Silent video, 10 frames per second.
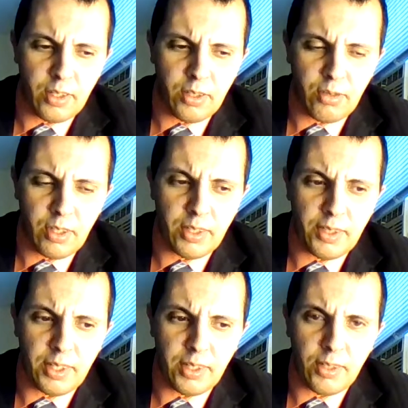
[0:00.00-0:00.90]
United
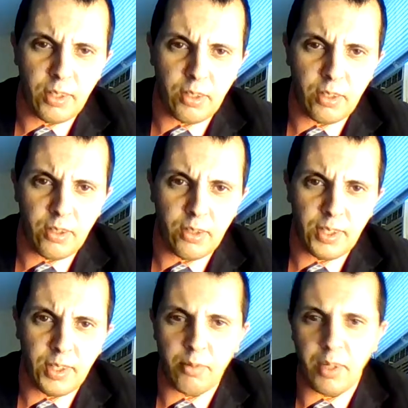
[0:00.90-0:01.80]
States soccer
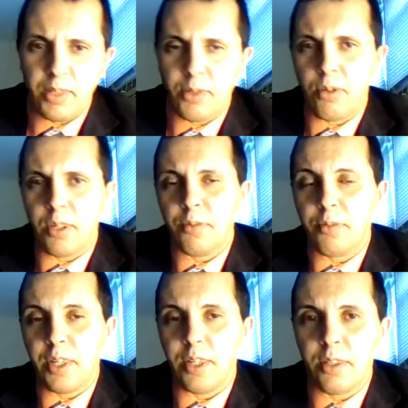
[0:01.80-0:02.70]
team has
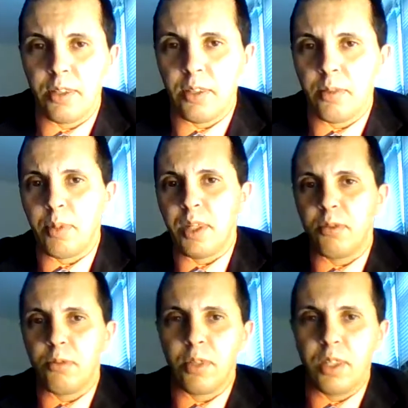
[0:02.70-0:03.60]
qualified, by
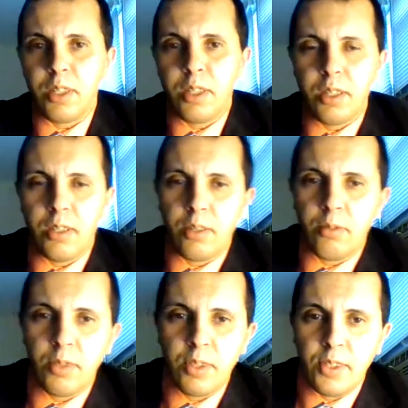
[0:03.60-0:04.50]
the way,
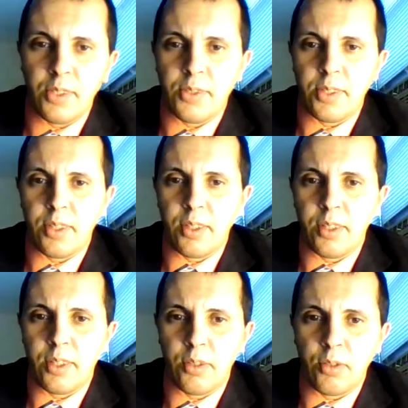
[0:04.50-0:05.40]
with this
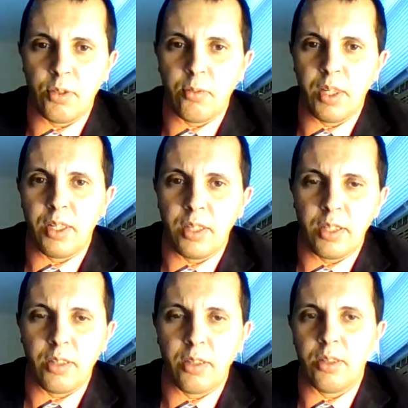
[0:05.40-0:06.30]
automatic
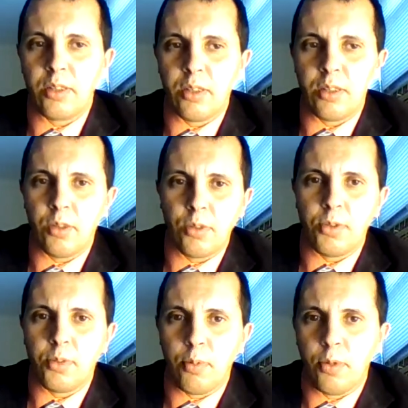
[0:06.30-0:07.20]

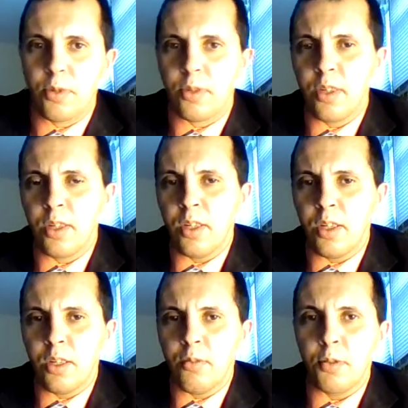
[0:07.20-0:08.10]
host berth
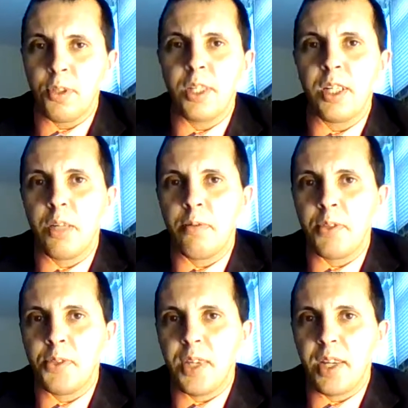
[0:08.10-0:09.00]
for the
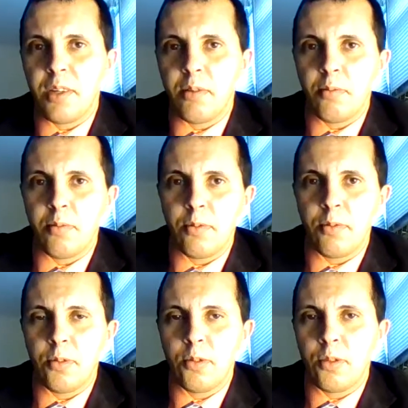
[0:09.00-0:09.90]
11th time
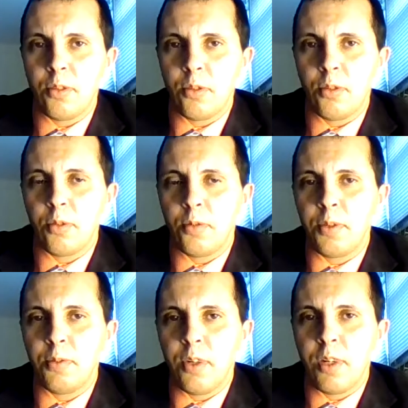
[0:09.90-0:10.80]
for the
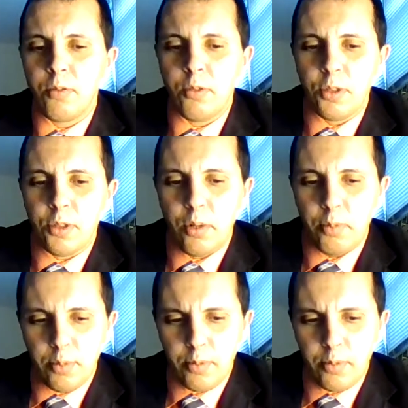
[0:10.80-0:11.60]
FIFA World Cup.